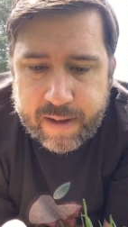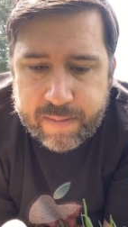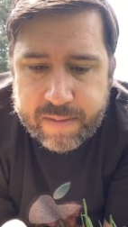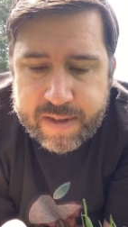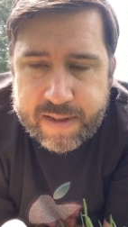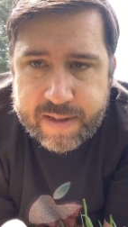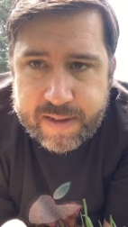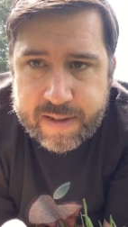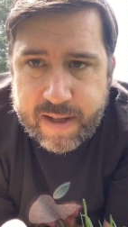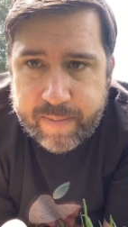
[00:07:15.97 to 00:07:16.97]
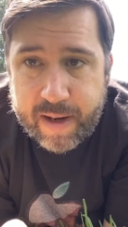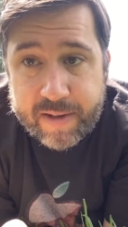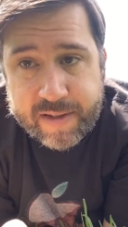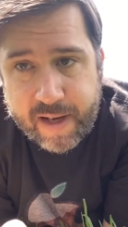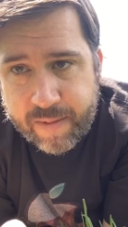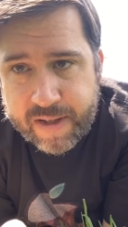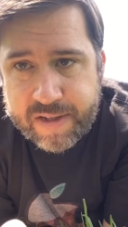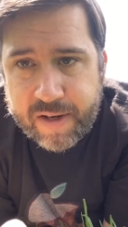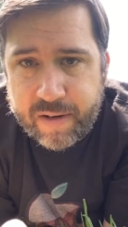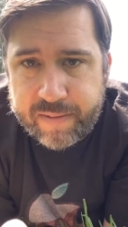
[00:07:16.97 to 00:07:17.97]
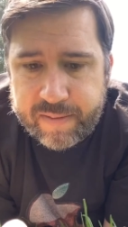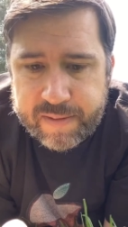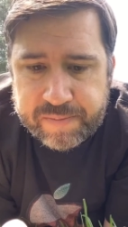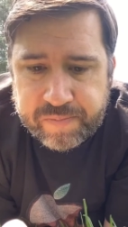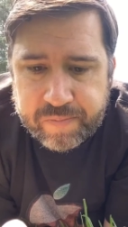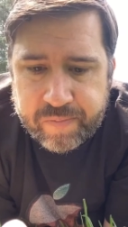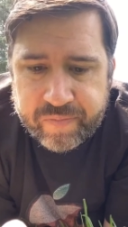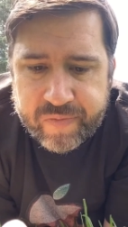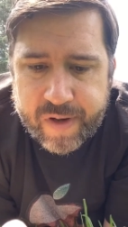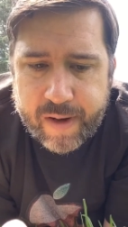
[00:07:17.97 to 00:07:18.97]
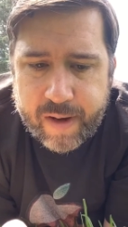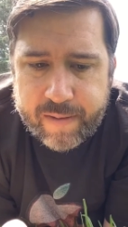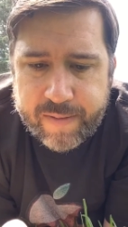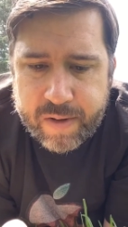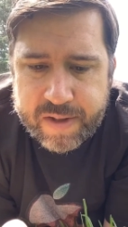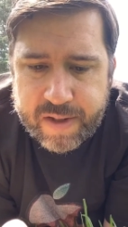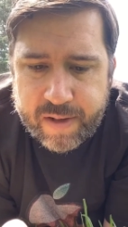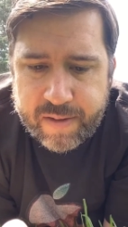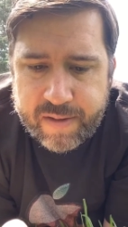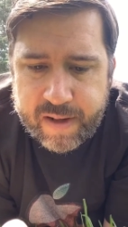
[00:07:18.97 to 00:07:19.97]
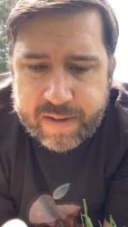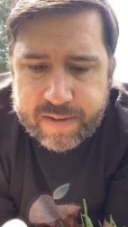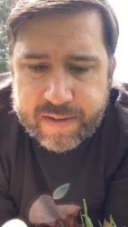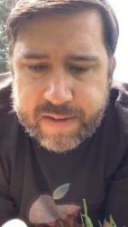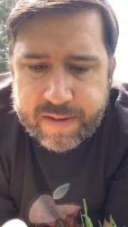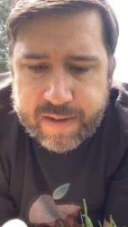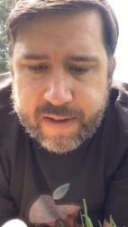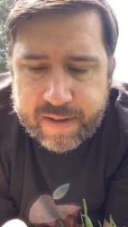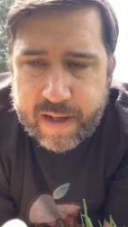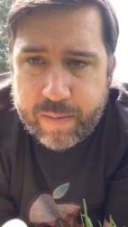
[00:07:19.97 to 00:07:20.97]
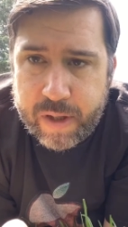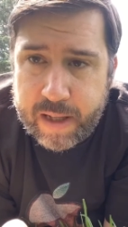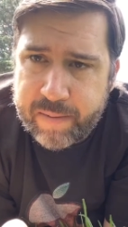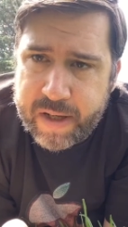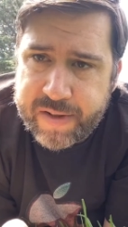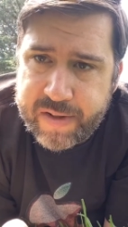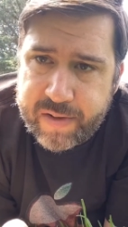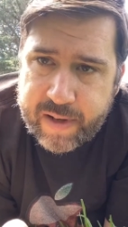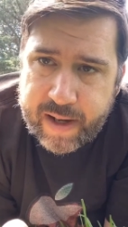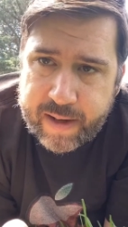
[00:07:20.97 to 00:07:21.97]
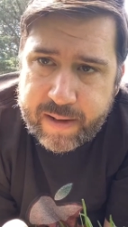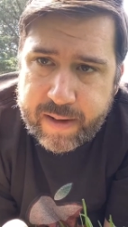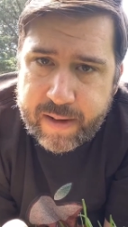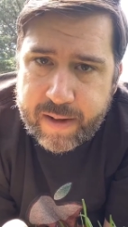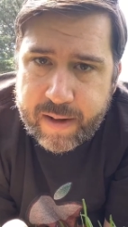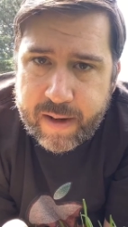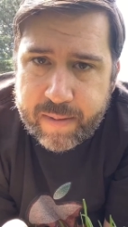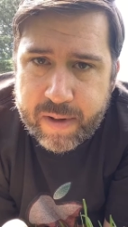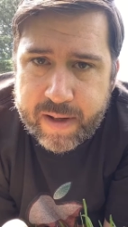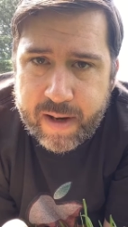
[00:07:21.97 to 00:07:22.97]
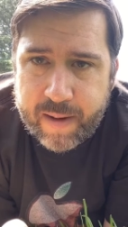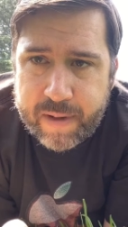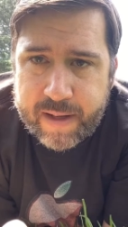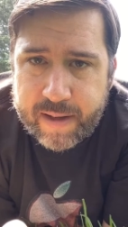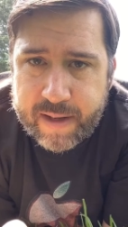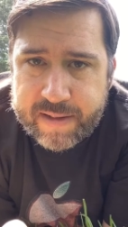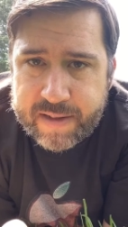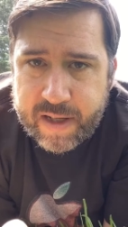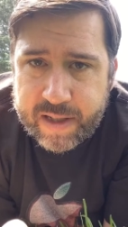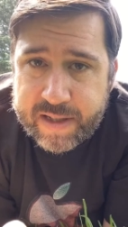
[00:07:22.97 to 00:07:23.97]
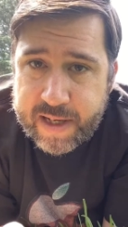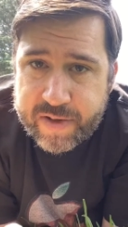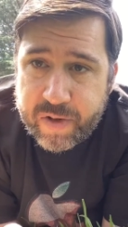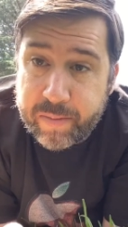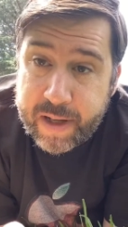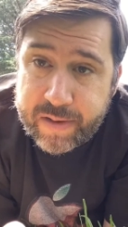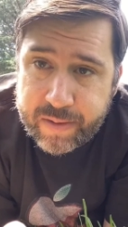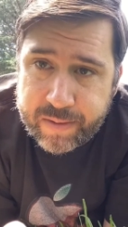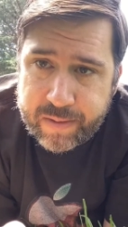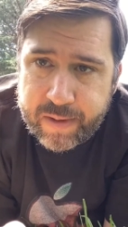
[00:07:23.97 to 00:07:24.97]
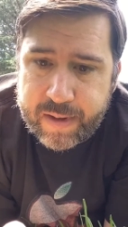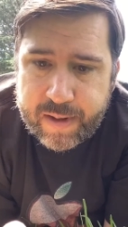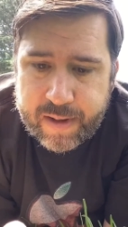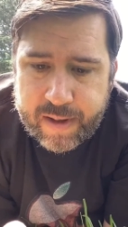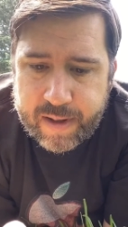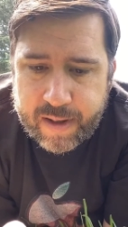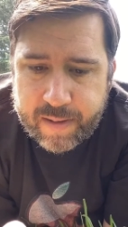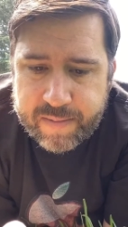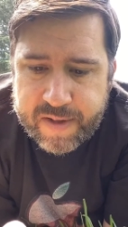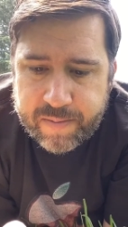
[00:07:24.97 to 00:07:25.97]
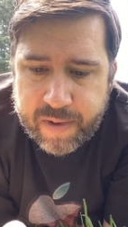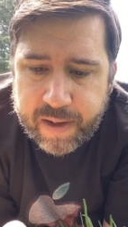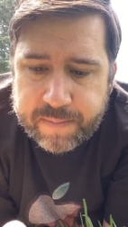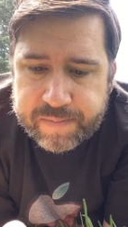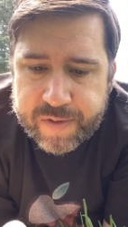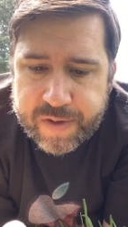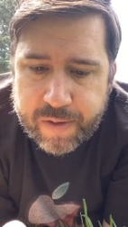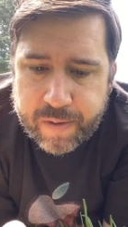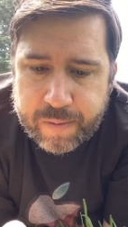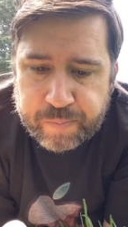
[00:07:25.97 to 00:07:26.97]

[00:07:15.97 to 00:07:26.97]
step outside myself, focus on things that would allow me to do that, but not be necessarily detrimental to me. So